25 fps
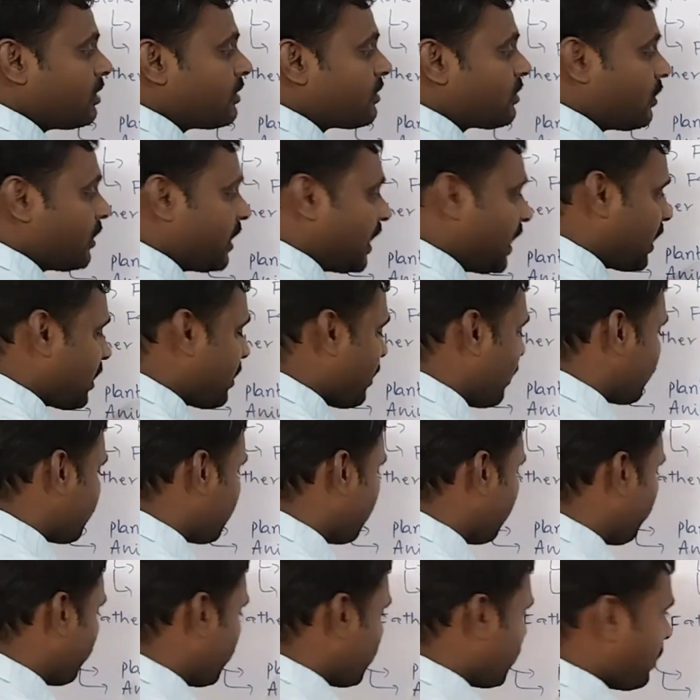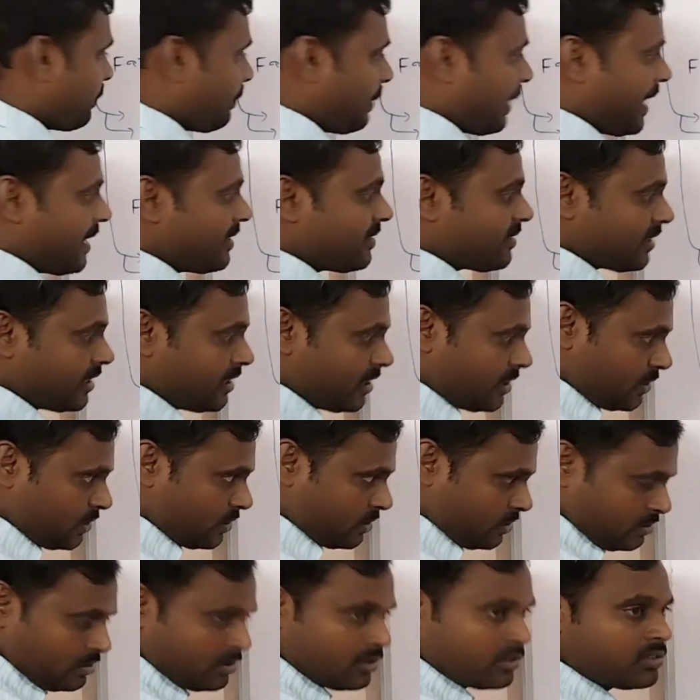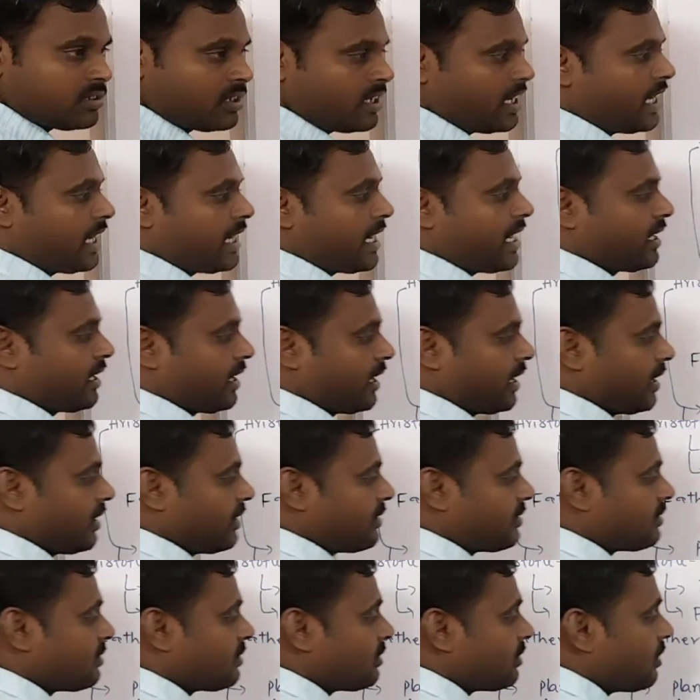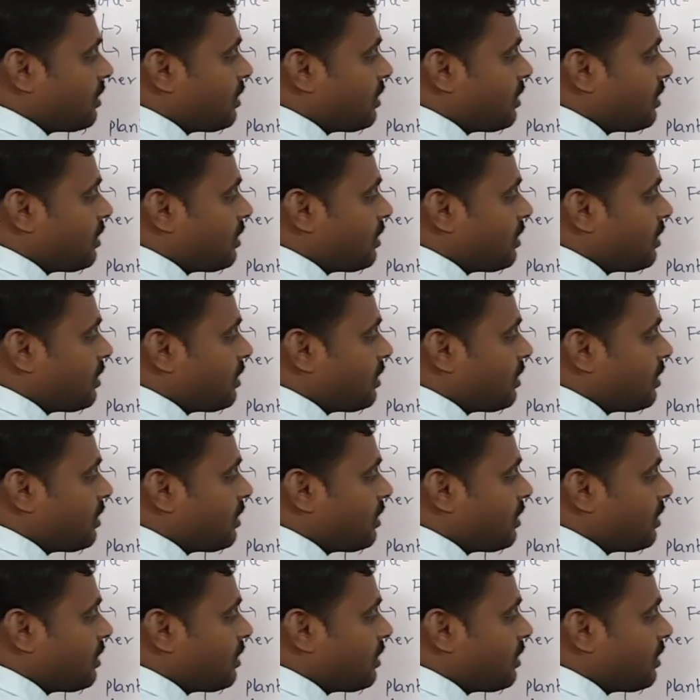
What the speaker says: So he classified the plants into three categories